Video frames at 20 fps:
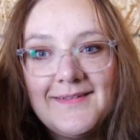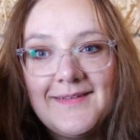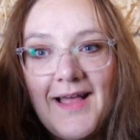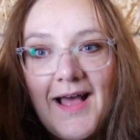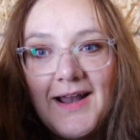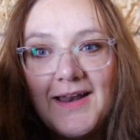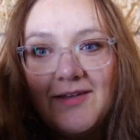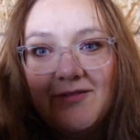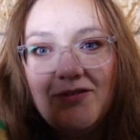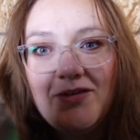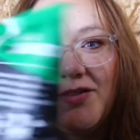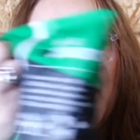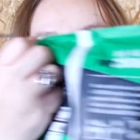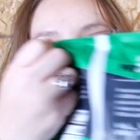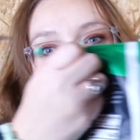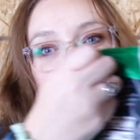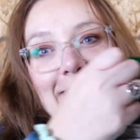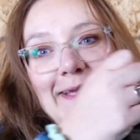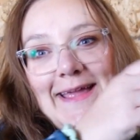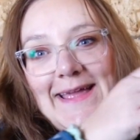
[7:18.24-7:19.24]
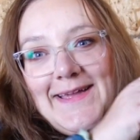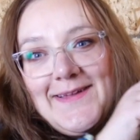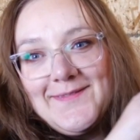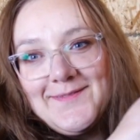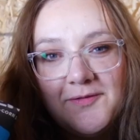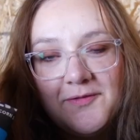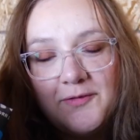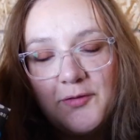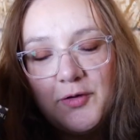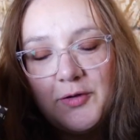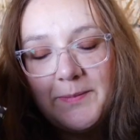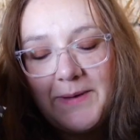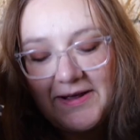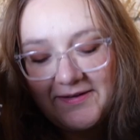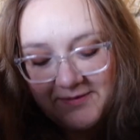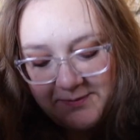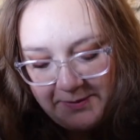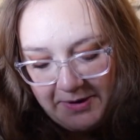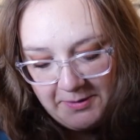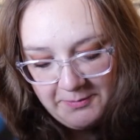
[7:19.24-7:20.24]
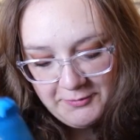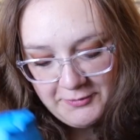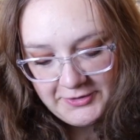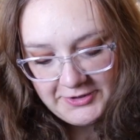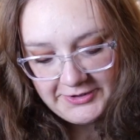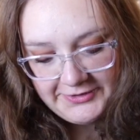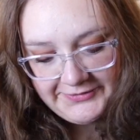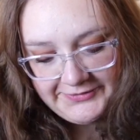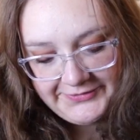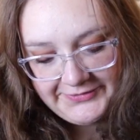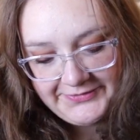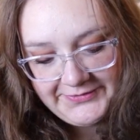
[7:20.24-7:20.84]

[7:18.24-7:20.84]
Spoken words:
not even 3, 4 bags of popcorners.